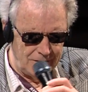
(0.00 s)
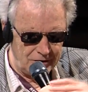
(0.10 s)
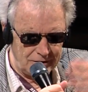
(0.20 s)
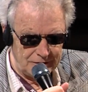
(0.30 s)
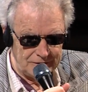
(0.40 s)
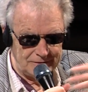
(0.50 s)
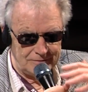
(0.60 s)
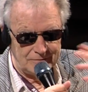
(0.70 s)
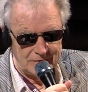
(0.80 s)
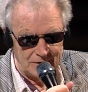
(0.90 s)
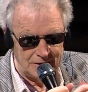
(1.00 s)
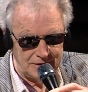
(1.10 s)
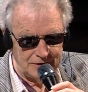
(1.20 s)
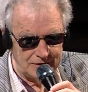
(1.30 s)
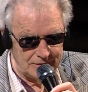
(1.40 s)
his
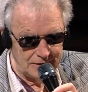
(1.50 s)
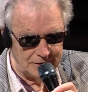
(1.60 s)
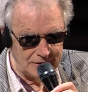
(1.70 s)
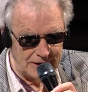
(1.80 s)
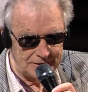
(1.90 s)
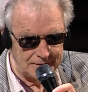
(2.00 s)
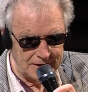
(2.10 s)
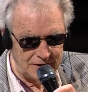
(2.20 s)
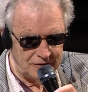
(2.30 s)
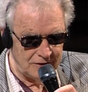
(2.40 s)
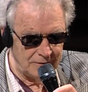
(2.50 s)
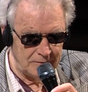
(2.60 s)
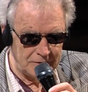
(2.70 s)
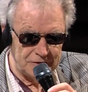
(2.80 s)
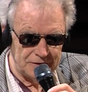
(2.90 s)
classification of
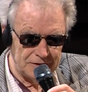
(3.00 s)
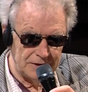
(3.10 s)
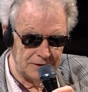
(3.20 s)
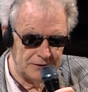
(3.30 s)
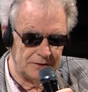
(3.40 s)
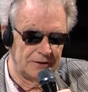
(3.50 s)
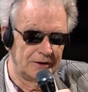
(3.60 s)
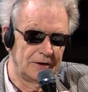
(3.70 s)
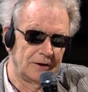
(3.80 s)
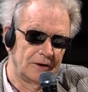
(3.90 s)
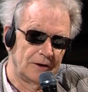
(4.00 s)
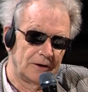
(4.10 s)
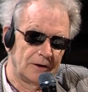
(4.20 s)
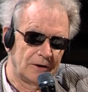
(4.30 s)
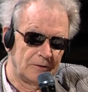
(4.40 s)
images is
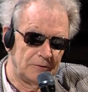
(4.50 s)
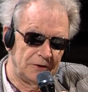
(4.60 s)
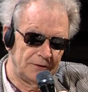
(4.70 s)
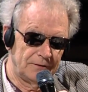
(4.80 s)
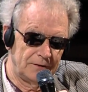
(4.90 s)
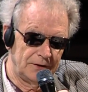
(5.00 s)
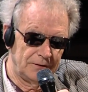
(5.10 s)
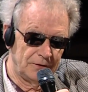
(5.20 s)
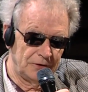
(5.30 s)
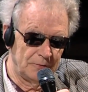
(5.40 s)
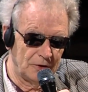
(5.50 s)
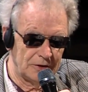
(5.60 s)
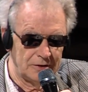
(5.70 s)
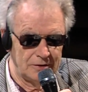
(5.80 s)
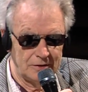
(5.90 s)
in the first book,